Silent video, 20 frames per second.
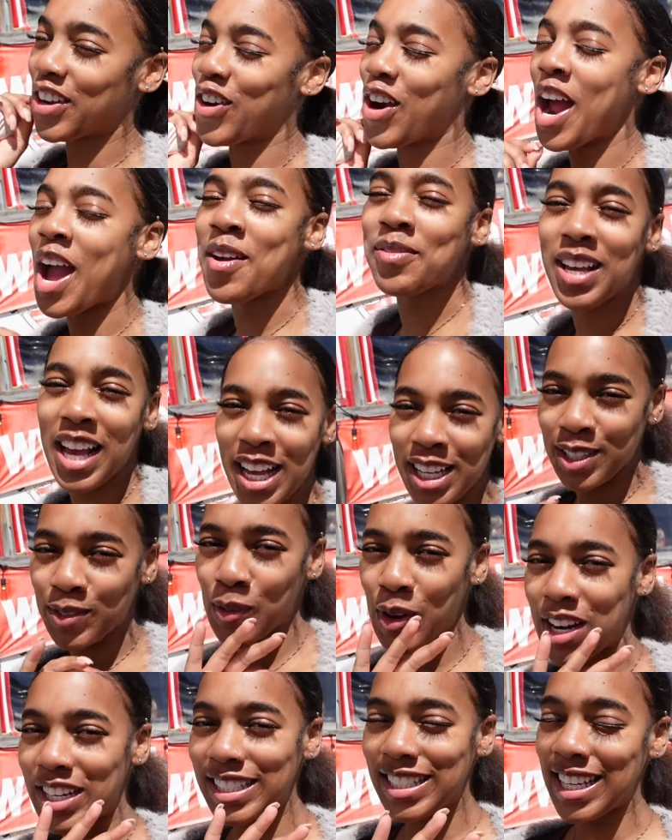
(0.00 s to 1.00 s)
crab cakes
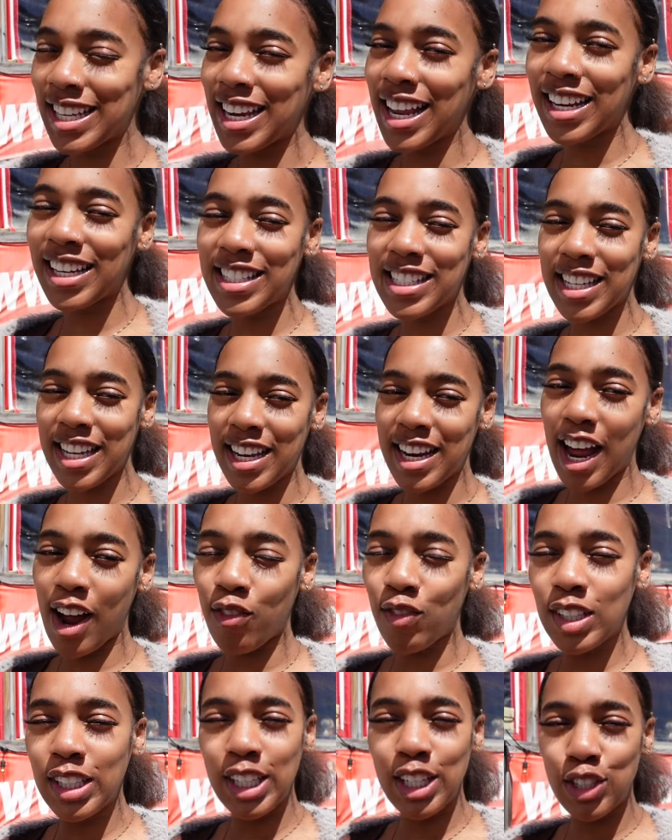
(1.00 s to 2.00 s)
were a ten out of ten. I
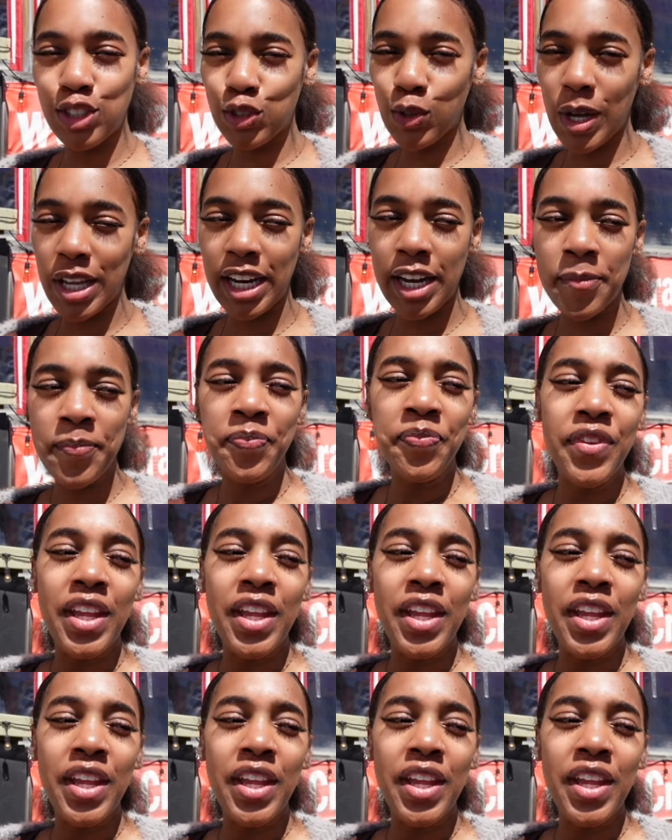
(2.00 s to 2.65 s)
really enjoyed it.